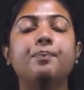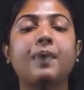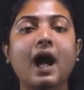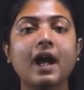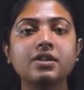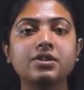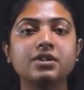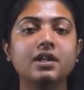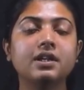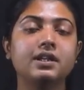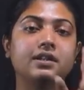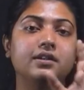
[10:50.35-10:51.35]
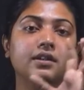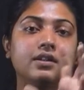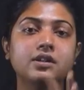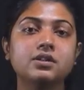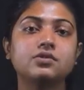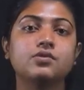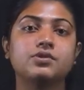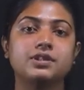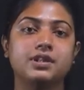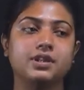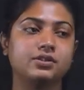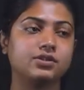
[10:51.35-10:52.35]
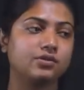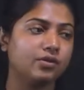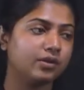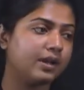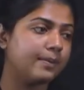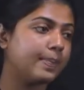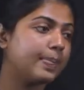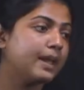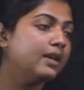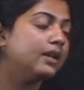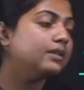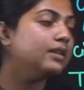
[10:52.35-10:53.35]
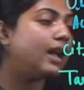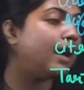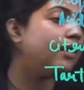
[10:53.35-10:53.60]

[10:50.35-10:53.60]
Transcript: partially dissociates. Okay. Now,